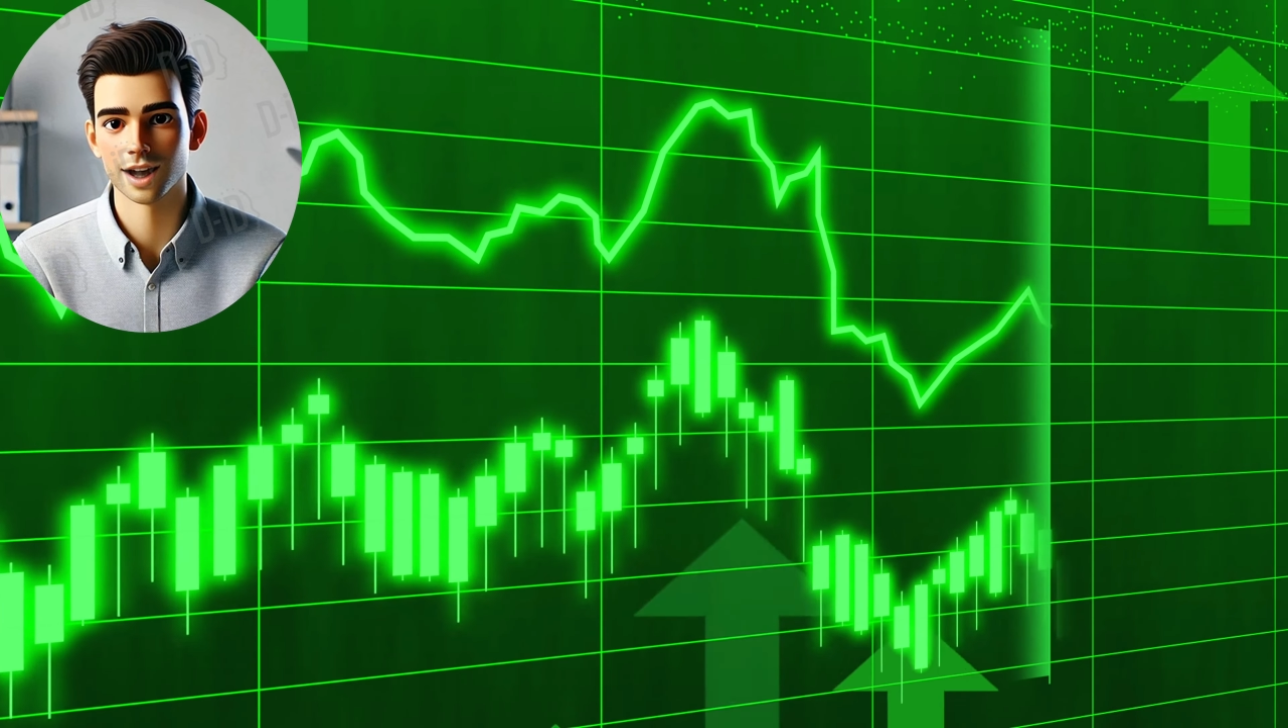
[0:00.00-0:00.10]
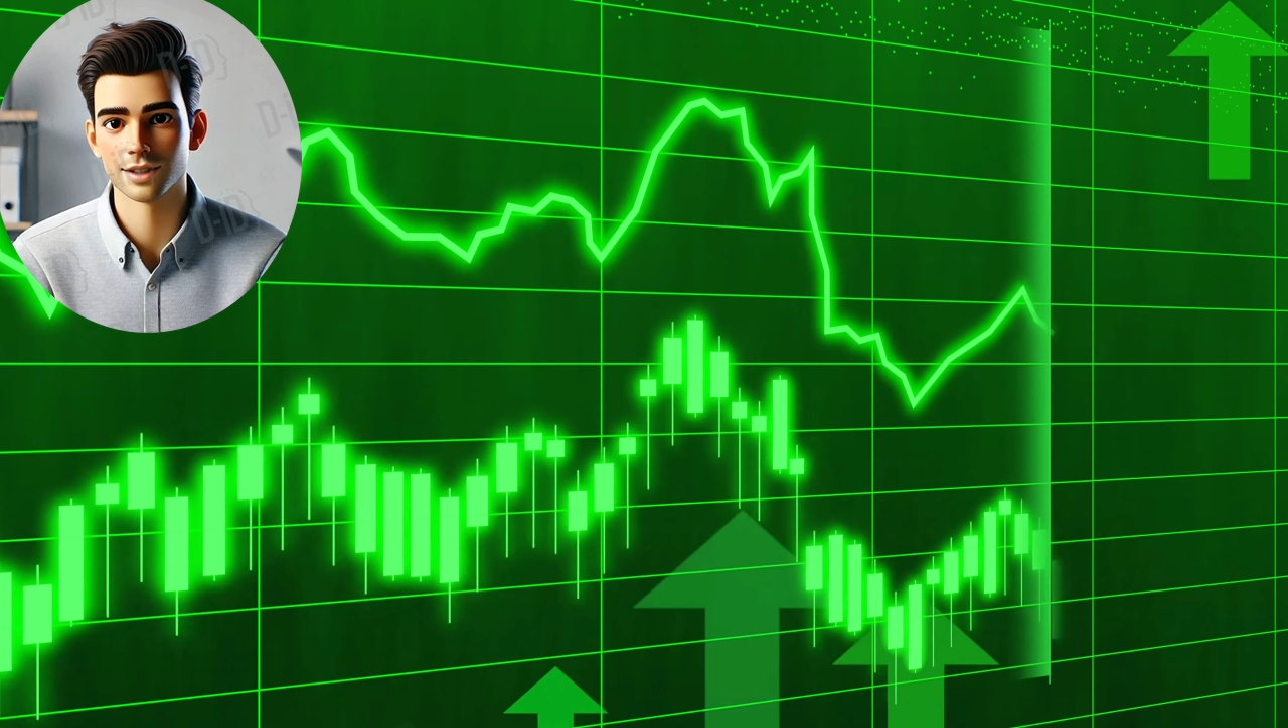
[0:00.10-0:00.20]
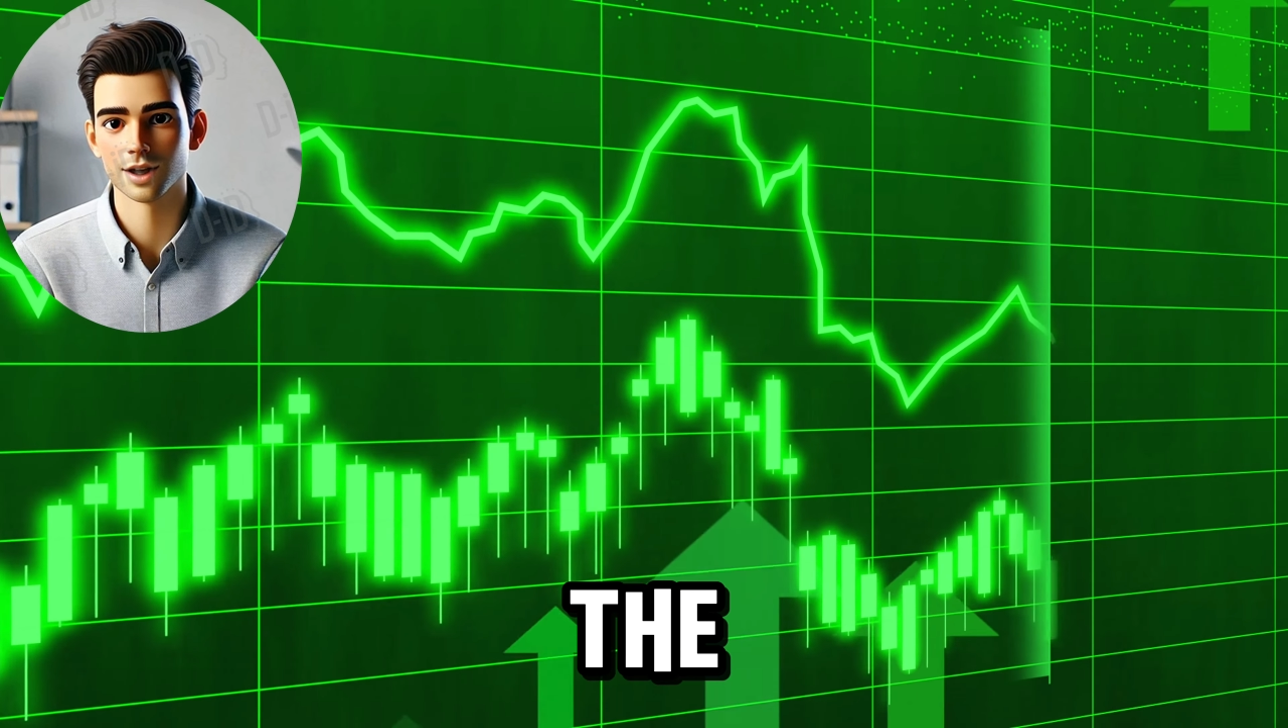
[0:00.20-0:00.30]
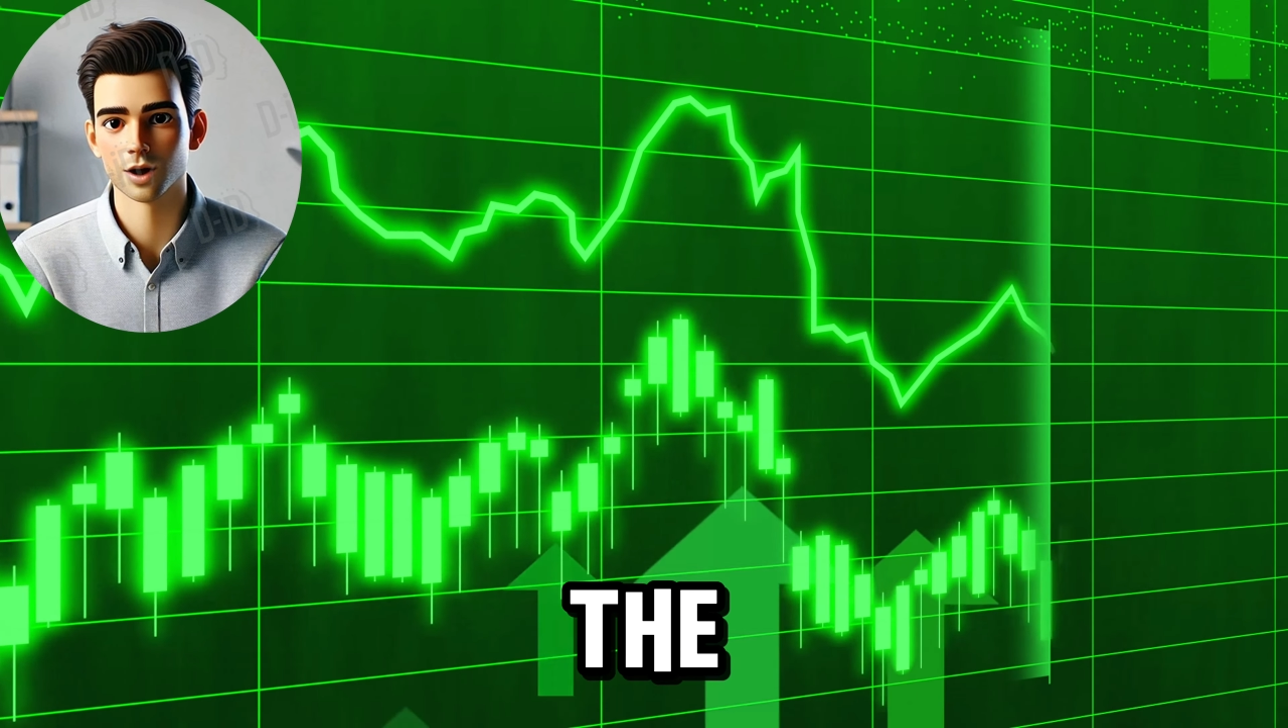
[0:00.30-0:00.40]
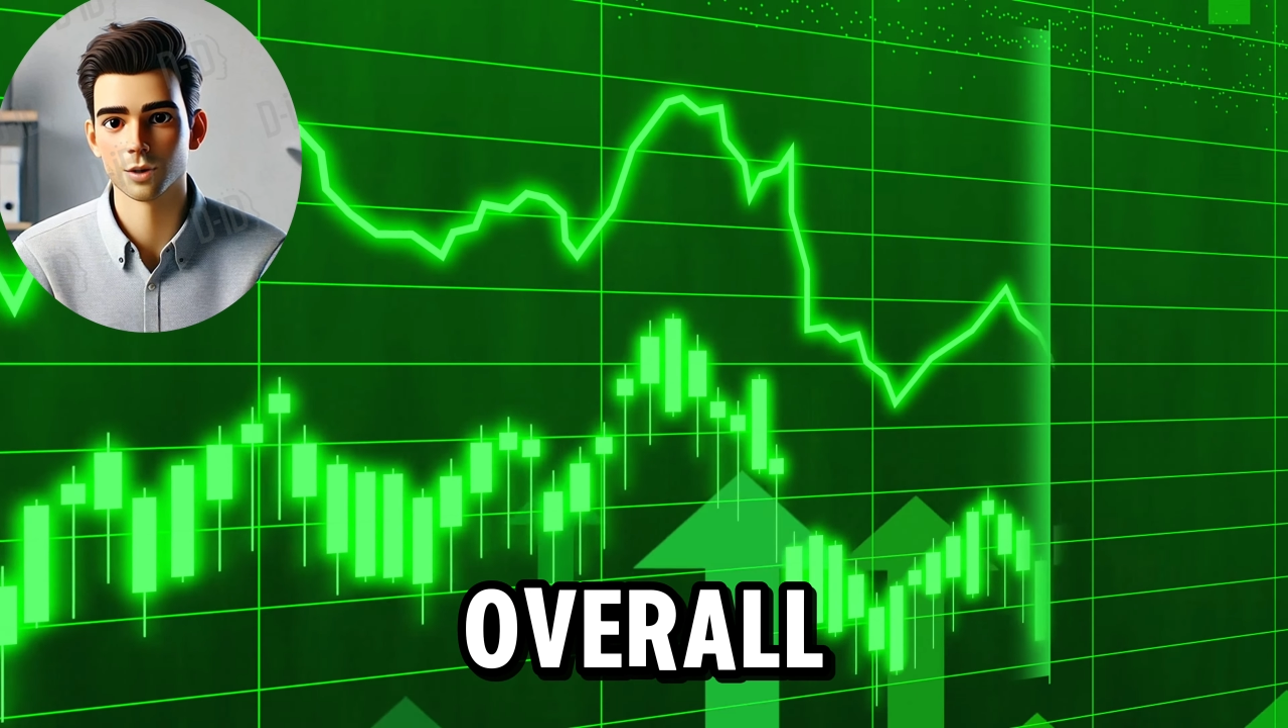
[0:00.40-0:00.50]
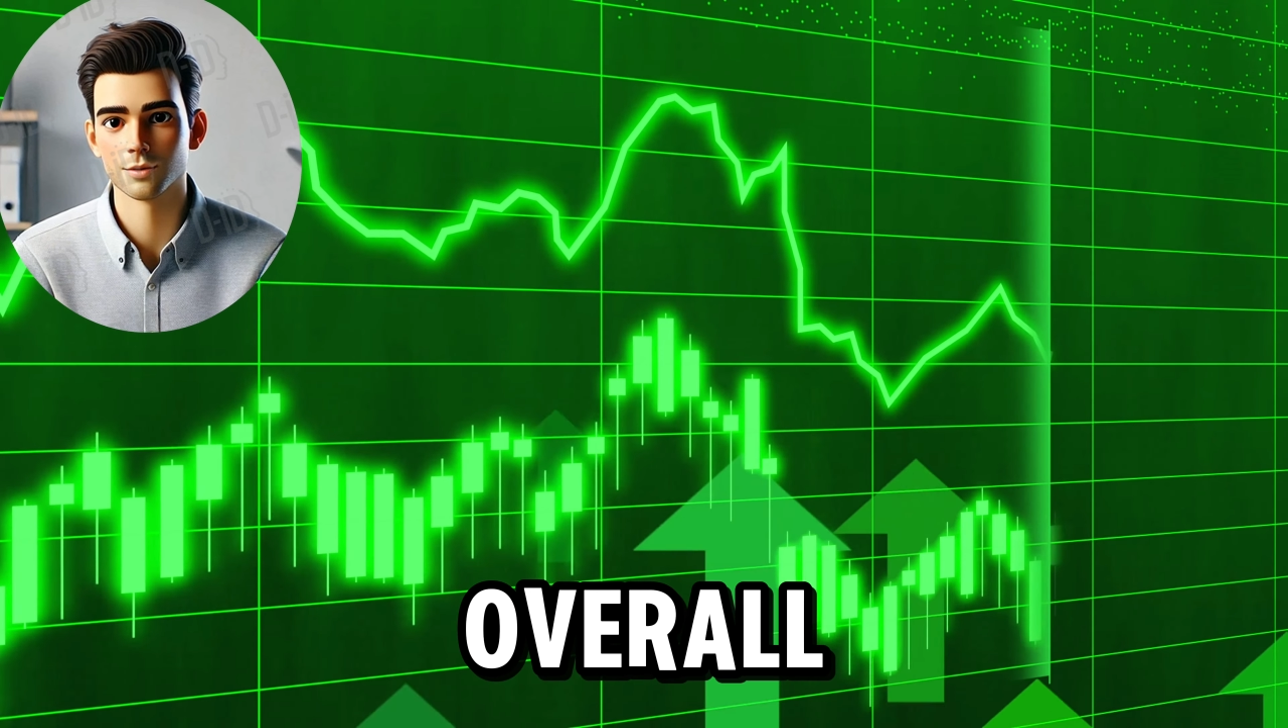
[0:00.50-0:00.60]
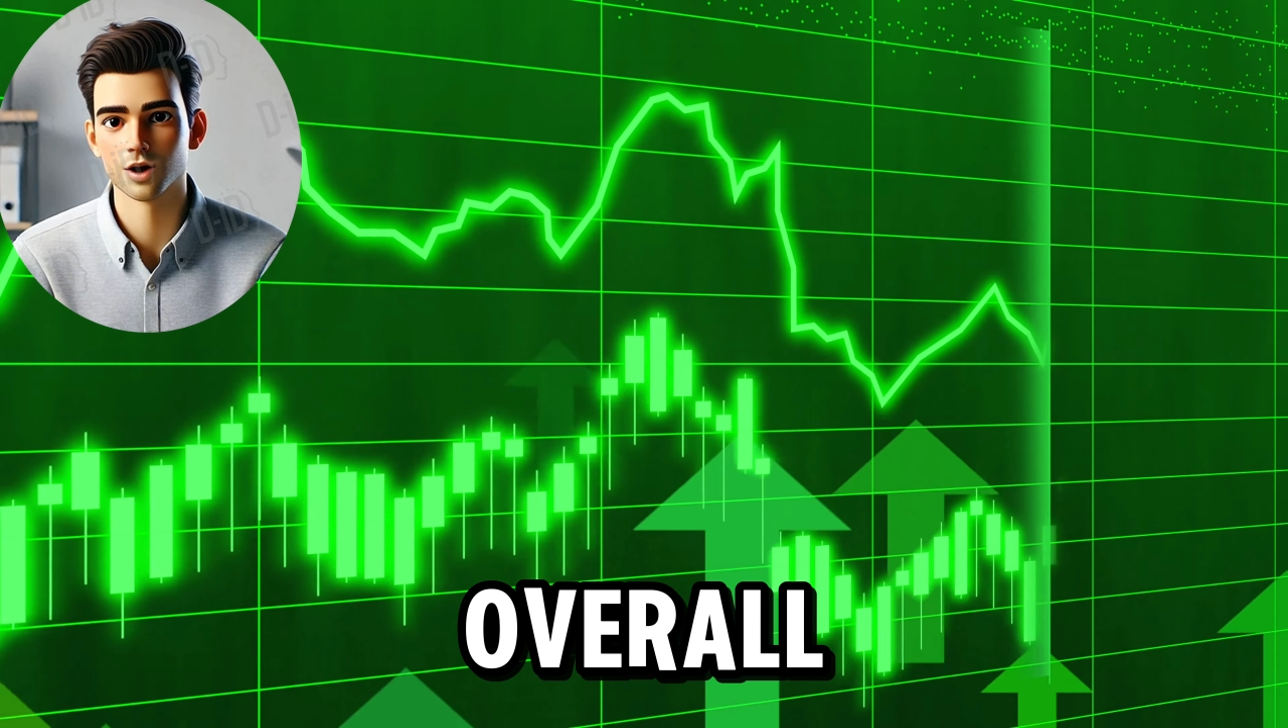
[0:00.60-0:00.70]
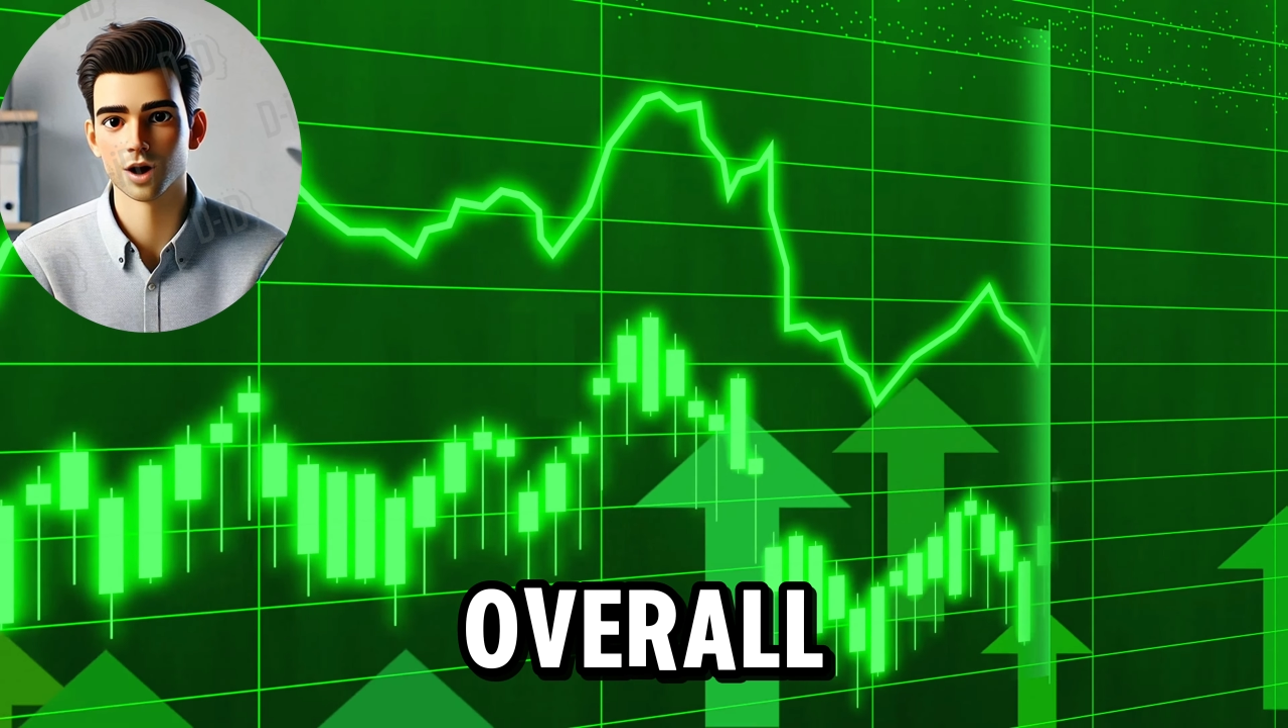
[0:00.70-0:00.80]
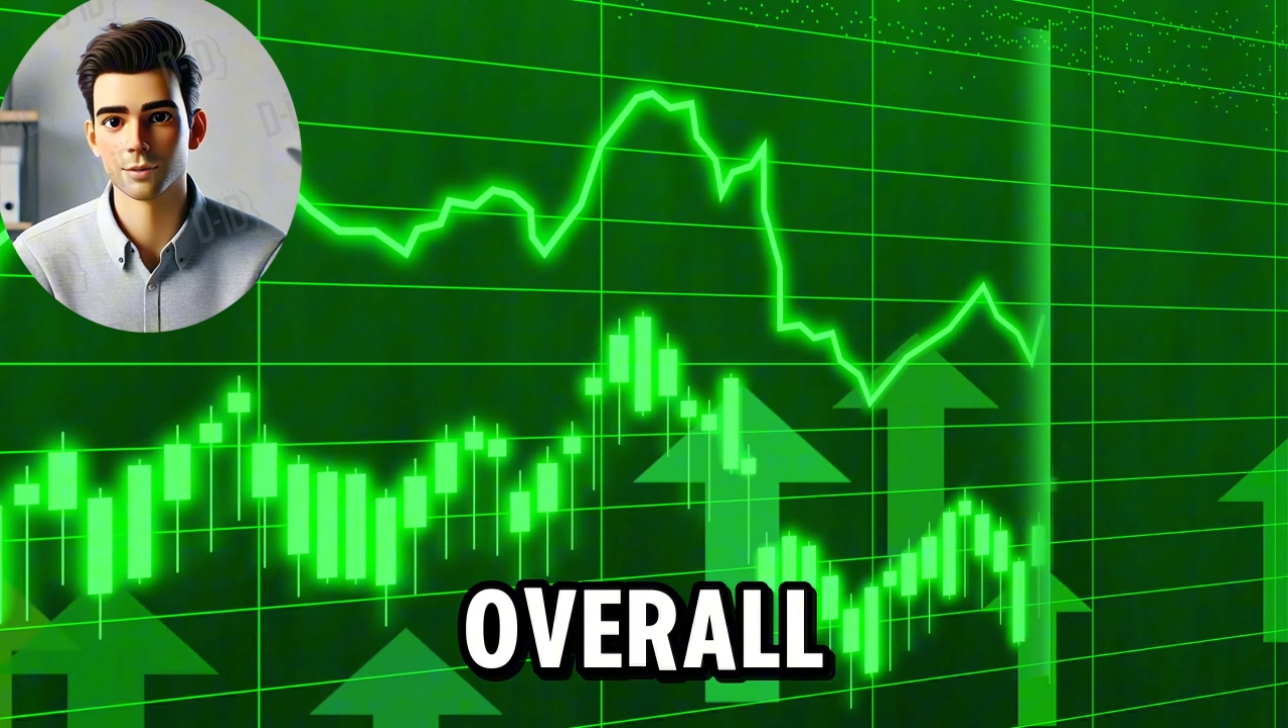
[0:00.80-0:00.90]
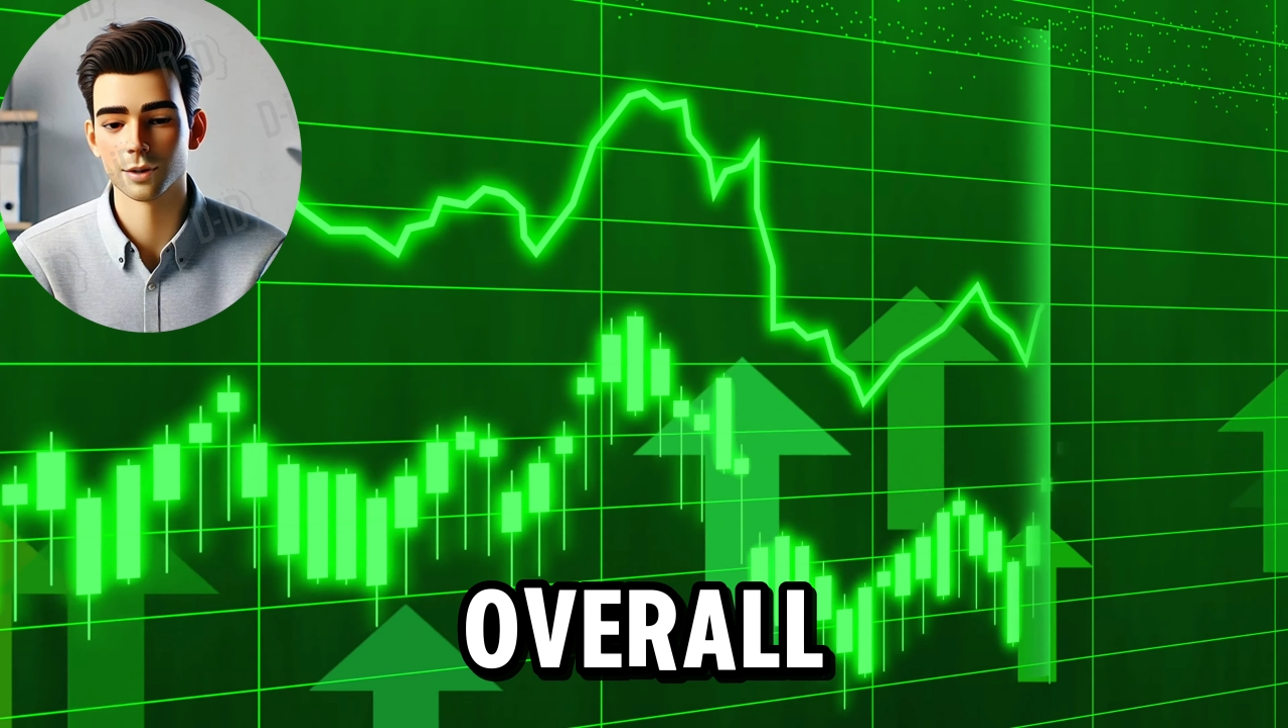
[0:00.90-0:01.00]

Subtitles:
the overall